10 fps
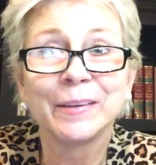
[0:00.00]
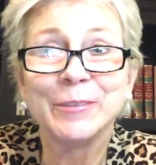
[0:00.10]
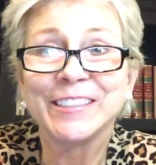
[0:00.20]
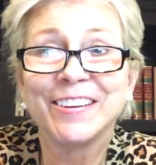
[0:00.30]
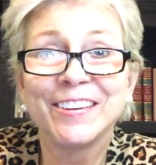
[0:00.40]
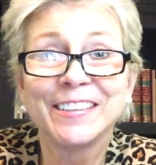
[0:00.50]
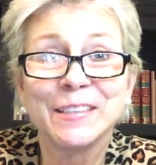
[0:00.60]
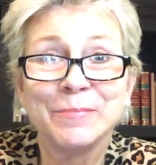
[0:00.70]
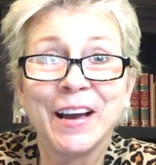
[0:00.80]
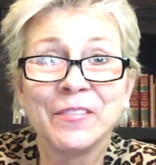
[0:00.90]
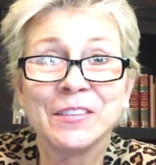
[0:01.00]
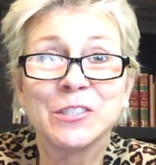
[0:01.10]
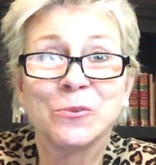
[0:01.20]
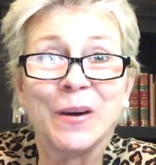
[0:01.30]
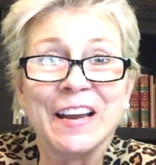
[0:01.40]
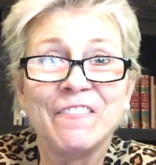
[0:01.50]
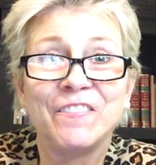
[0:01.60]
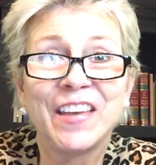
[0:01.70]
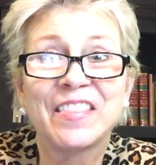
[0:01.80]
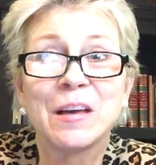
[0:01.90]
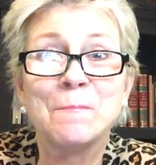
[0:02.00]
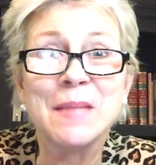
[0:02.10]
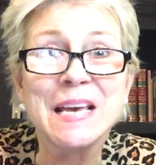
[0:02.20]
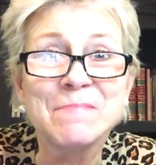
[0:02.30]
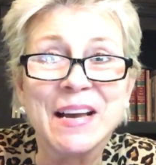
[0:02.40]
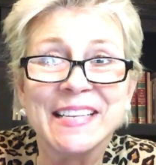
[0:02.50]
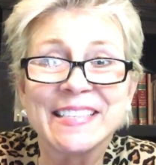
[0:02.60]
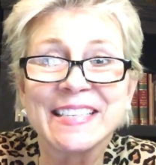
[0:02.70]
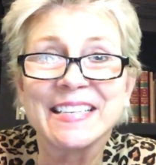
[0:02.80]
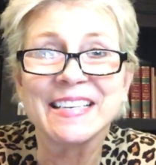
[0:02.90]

to be talking about the 25th Amendment.